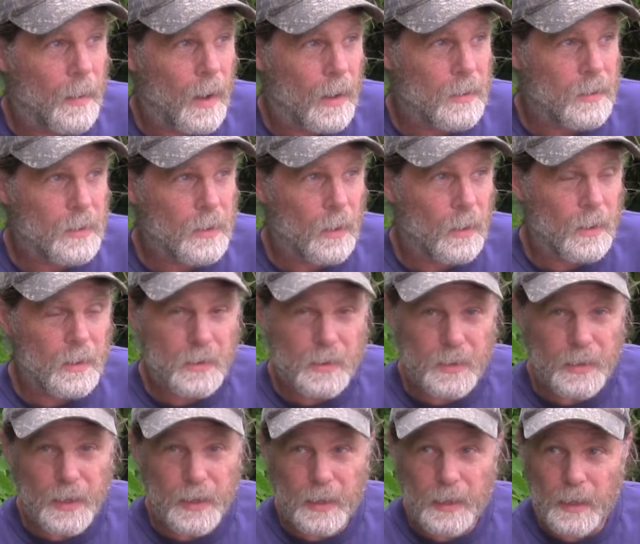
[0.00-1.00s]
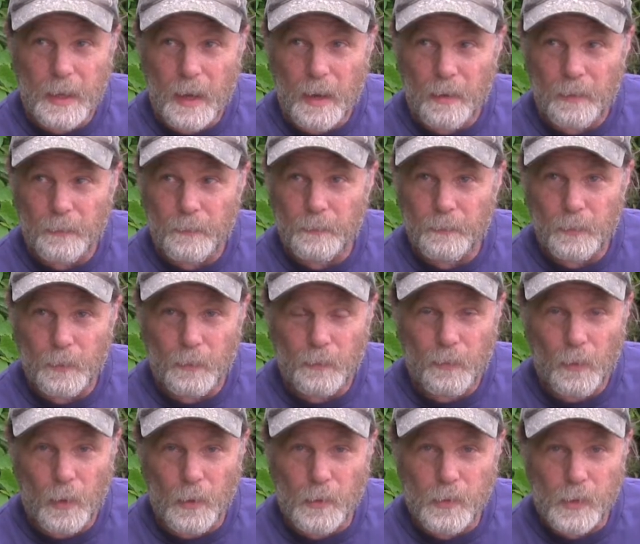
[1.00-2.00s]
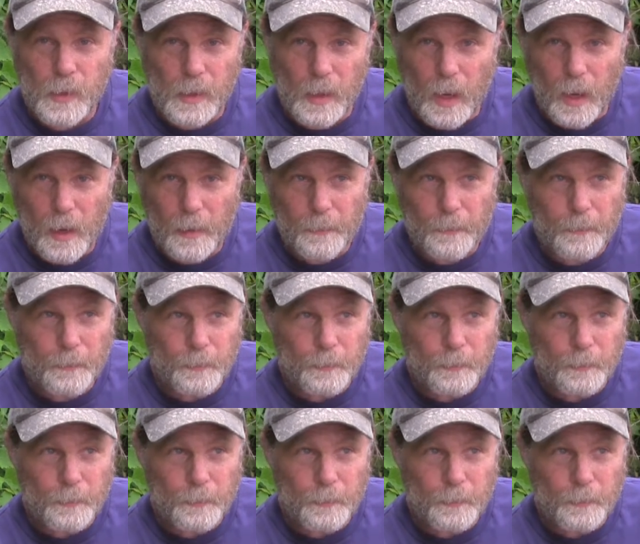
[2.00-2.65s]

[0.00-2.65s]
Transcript: I started sneaking down the far tree line.